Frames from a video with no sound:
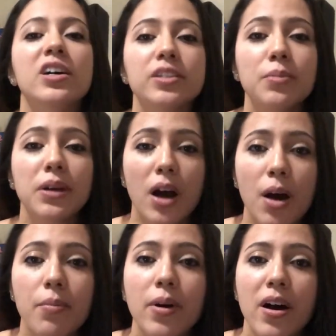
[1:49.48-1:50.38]
to
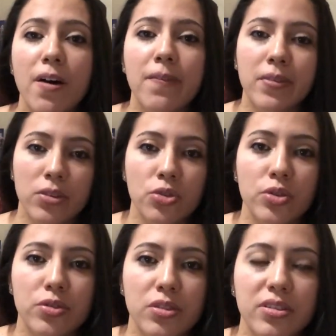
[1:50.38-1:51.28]
become a
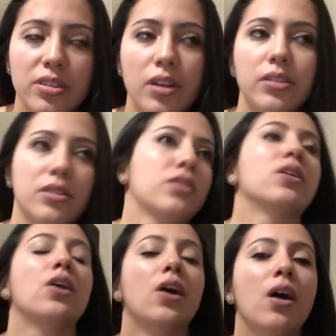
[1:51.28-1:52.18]
physician assistant?
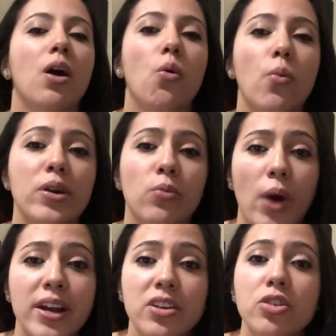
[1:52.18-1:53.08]
When
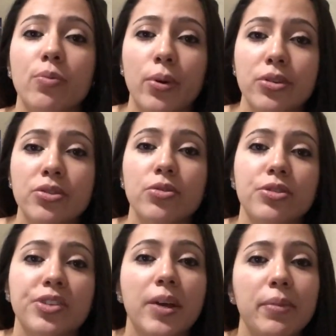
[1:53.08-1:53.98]
writing your personal
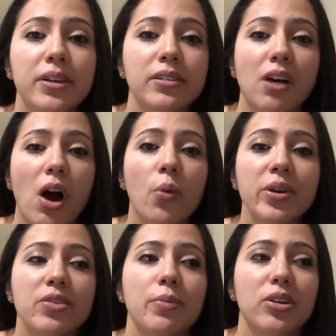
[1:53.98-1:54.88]
statement,
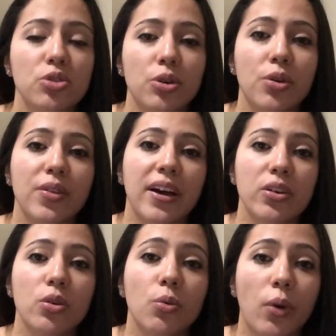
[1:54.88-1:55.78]
always make sure
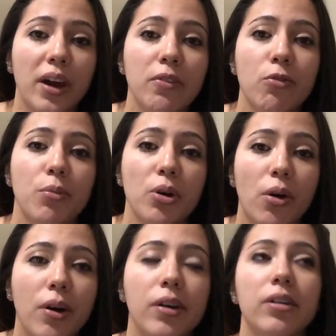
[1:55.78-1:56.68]
that you write from your
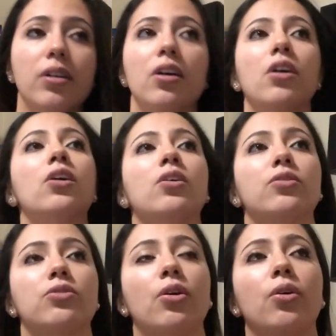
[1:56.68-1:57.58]
heart.
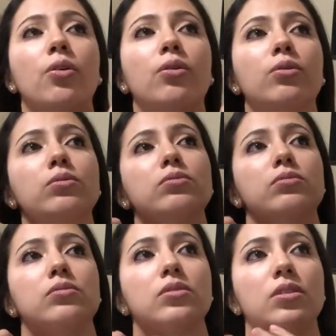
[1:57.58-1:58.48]
So
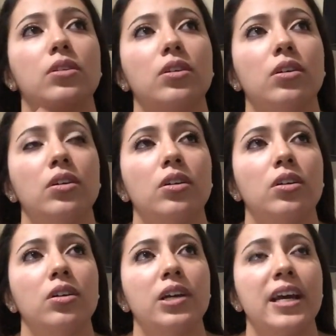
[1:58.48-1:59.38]

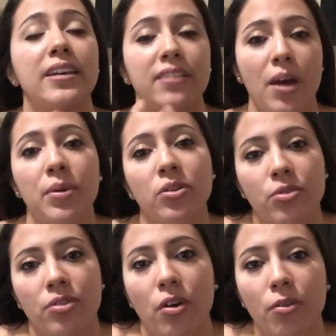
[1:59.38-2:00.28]
examine
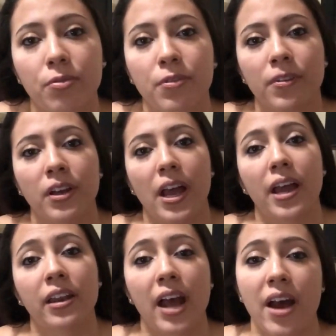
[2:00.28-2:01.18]
yourself
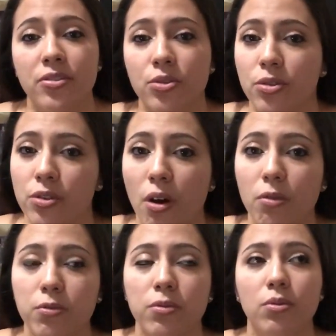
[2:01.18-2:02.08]
and ask yourself,